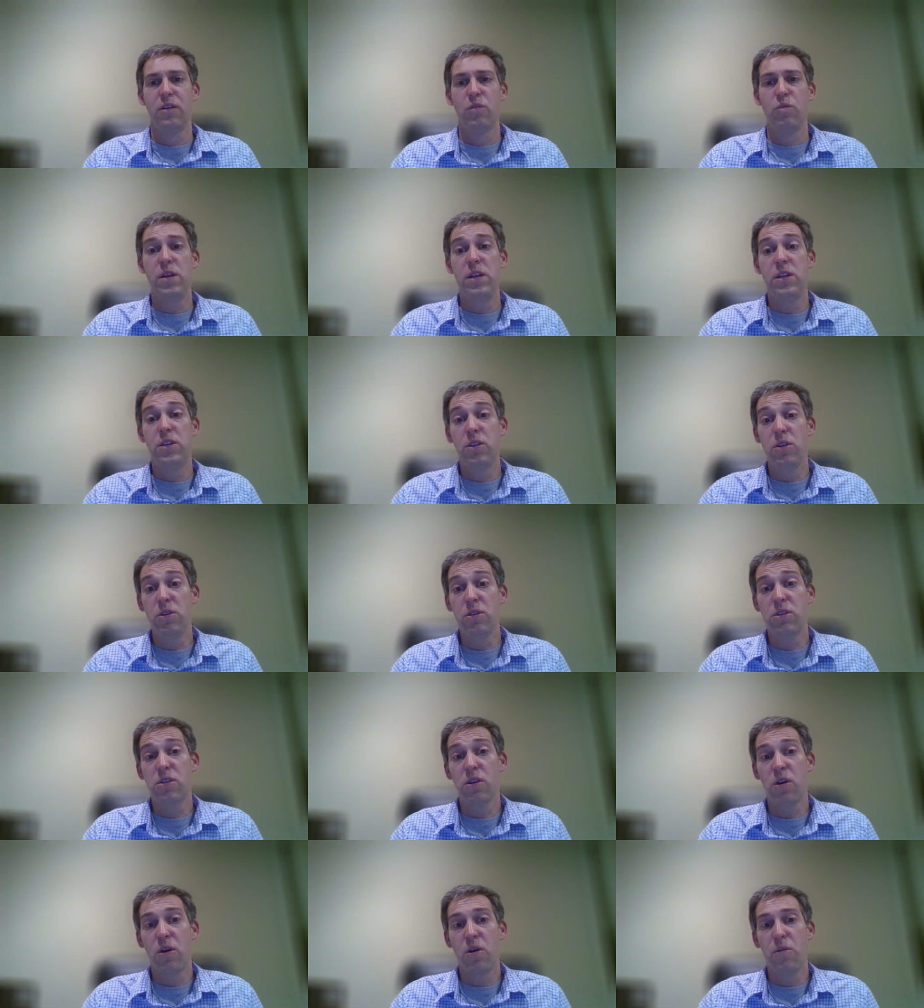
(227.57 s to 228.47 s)
we do
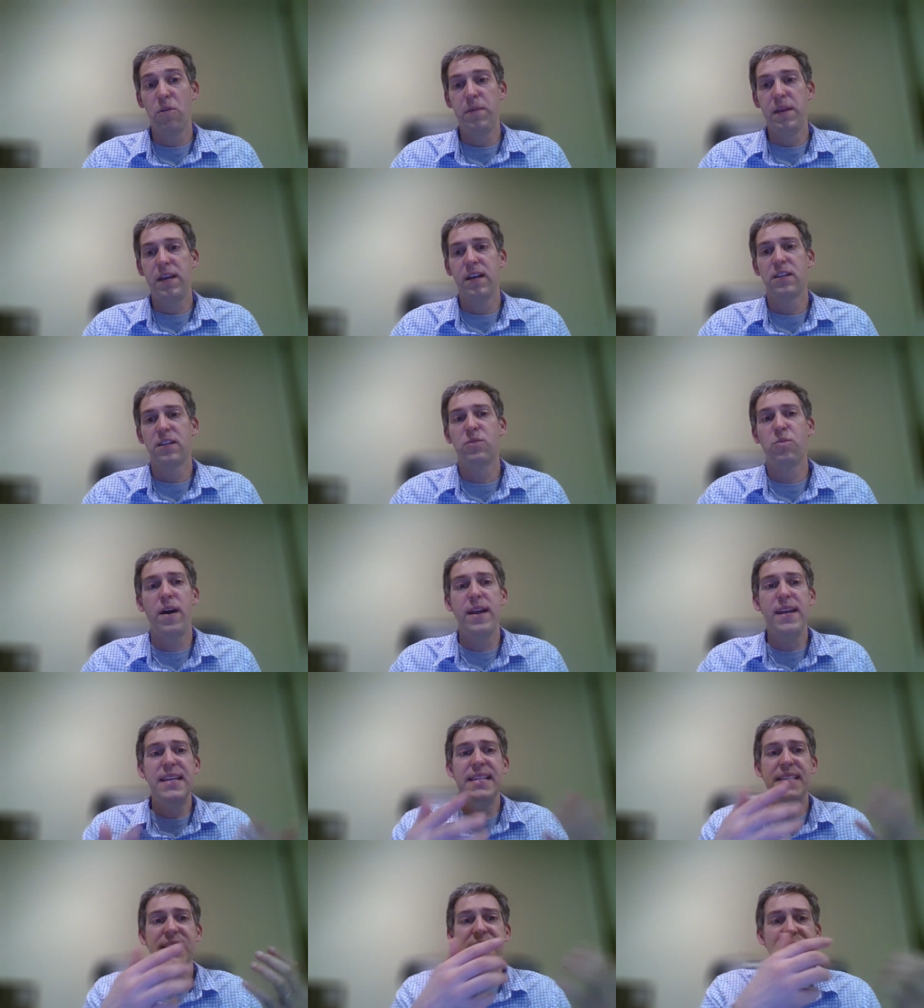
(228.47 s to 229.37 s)
so because what
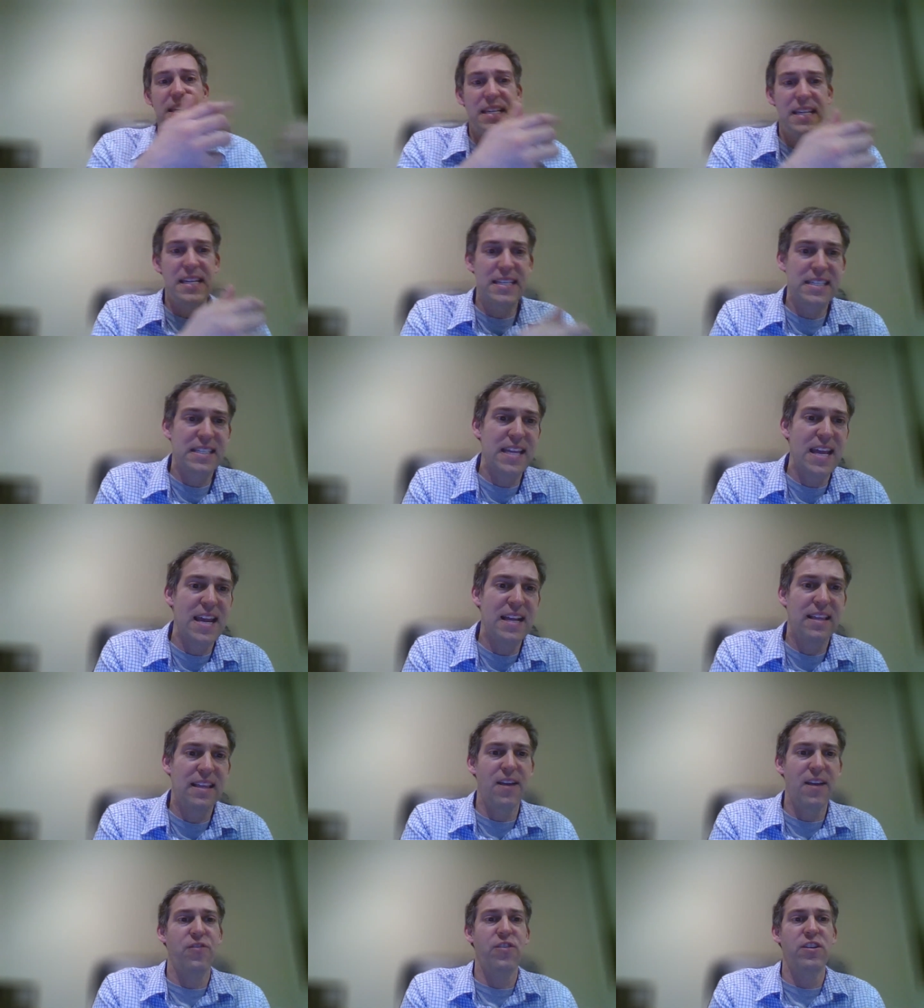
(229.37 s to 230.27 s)
is the
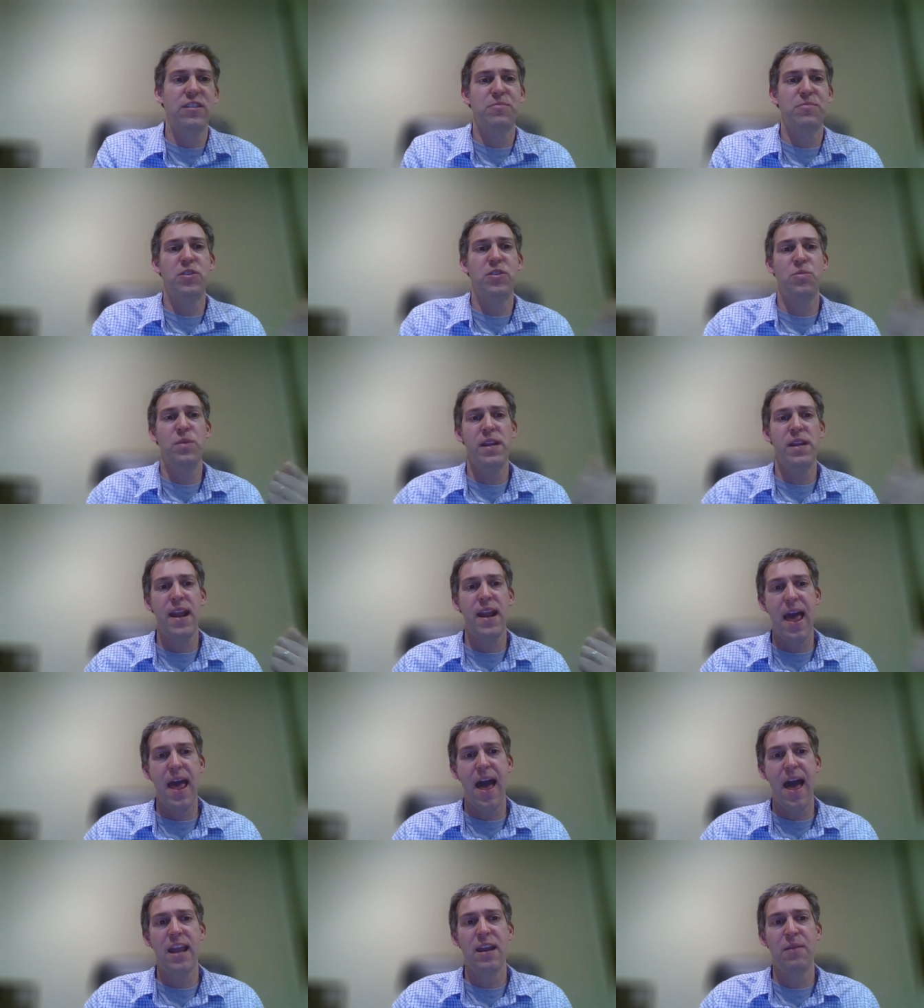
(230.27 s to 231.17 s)
distinct difference between an
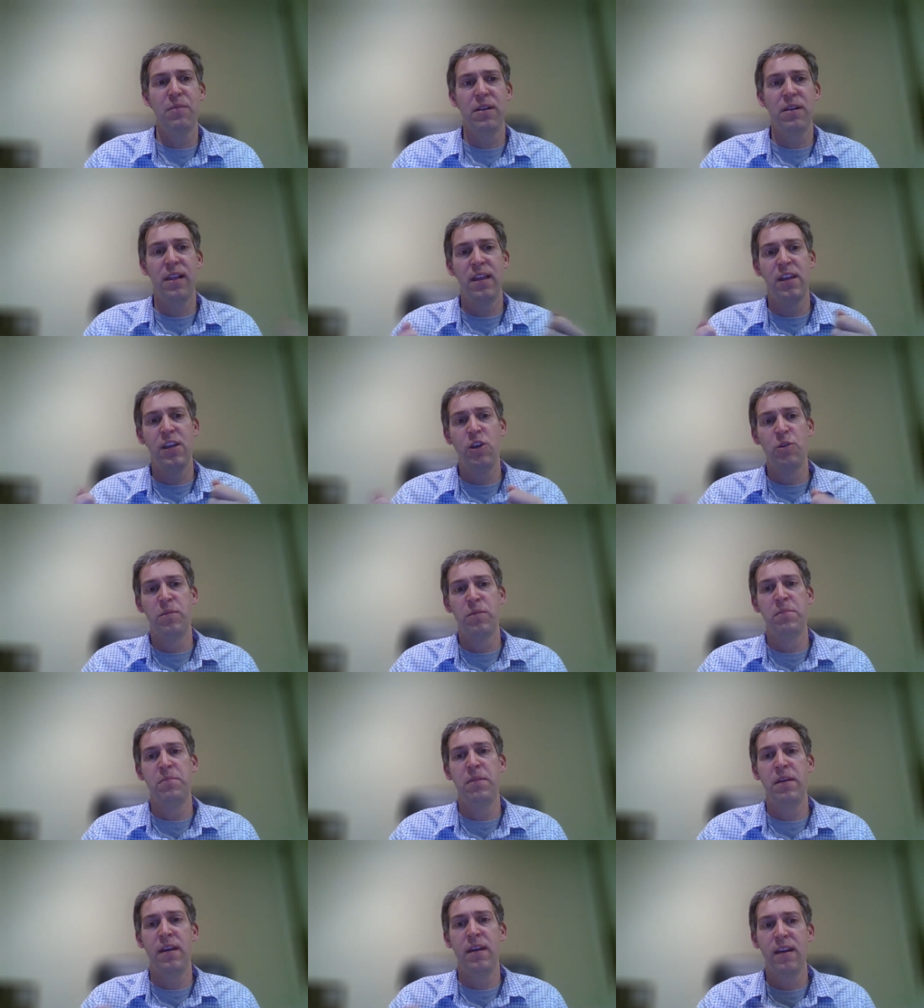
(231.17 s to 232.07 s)
animal and a
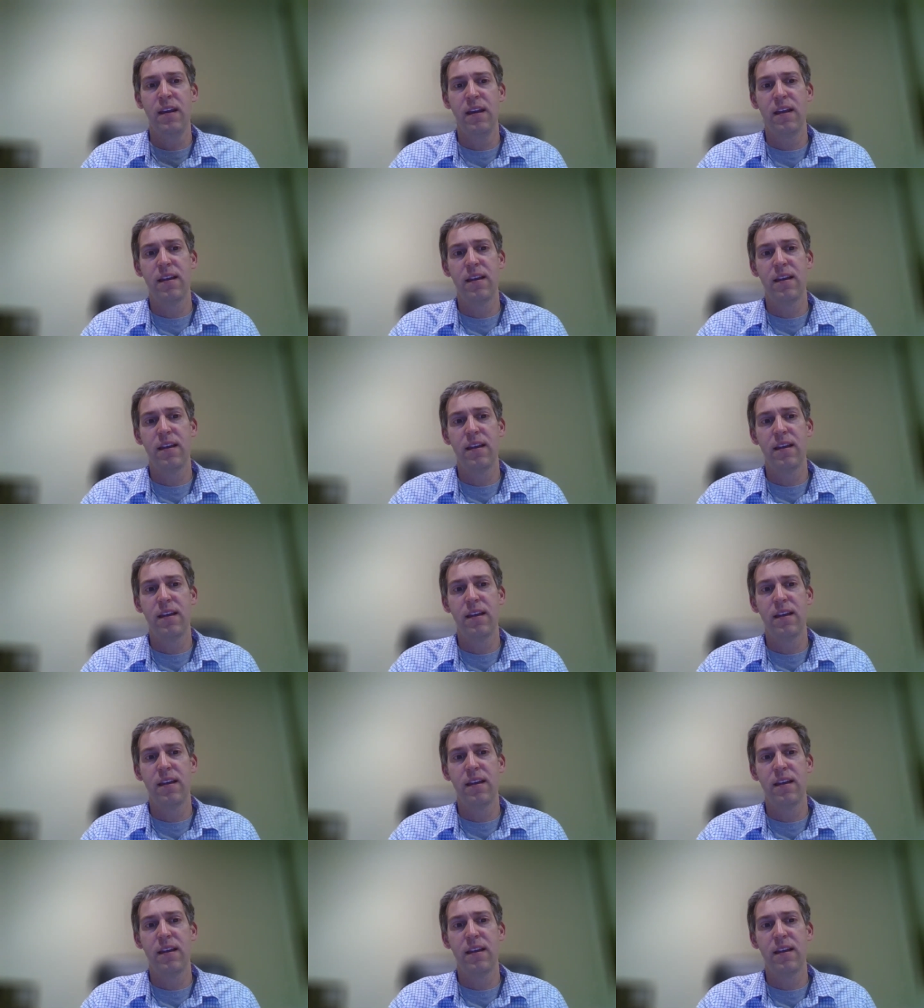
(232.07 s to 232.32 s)
human being?